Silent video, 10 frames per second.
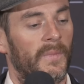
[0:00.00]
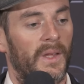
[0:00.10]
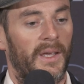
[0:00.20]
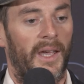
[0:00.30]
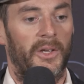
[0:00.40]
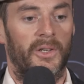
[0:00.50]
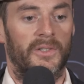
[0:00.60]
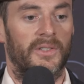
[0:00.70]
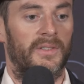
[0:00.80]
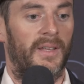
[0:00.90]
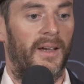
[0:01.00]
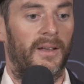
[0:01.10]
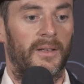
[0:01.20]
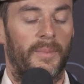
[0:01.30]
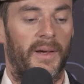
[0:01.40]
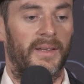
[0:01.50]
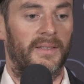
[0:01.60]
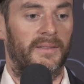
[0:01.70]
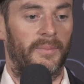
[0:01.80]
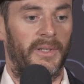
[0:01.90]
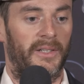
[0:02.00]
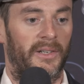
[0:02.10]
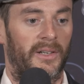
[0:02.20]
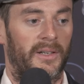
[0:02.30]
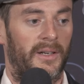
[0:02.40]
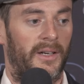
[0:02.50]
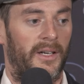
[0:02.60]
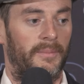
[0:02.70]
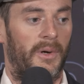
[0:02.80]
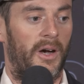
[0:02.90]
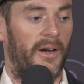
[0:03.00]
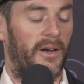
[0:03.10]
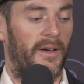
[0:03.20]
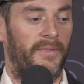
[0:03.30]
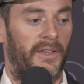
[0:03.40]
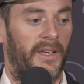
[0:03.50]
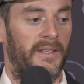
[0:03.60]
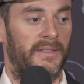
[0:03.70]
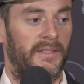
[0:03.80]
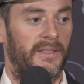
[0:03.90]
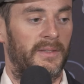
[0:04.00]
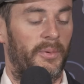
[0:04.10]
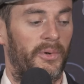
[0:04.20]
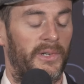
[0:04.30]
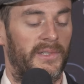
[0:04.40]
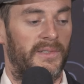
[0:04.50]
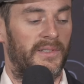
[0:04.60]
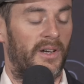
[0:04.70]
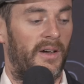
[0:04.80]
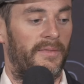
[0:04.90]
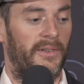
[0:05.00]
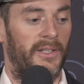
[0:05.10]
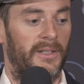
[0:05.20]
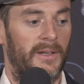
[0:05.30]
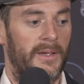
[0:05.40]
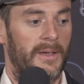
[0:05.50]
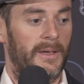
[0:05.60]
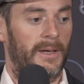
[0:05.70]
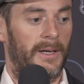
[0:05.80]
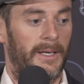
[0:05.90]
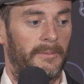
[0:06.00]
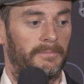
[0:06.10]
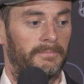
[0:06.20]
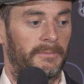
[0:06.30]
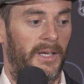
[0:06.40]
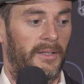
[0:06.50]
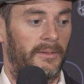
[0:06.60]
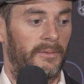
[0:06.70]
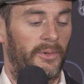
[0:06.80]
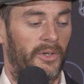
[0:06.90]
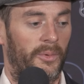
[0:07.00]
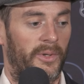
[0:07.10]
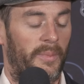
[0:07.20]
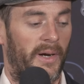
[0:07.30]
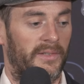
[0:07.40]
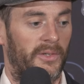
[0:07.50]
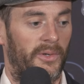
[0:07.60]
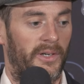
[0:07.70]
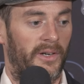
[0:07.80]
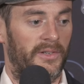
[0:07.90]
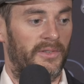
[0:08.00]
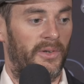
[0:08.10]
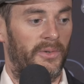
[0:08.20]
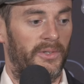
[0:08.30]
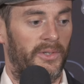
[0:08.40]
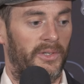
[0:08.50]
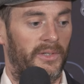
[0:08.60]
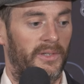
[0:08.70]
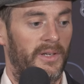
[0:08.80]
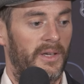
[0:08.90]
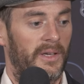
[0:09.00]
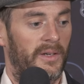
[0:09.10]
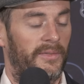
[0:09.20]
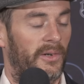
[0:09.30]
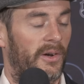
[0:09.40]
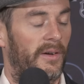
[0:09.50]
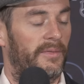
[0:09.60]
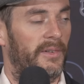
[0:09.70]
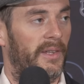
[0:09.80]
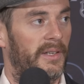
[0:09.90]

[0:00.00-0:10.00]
Yeah, you can just tell by his demeanor on and off the ice. He's poised, he's confident, and you know, when the puck's going in our zone, you can feel confident that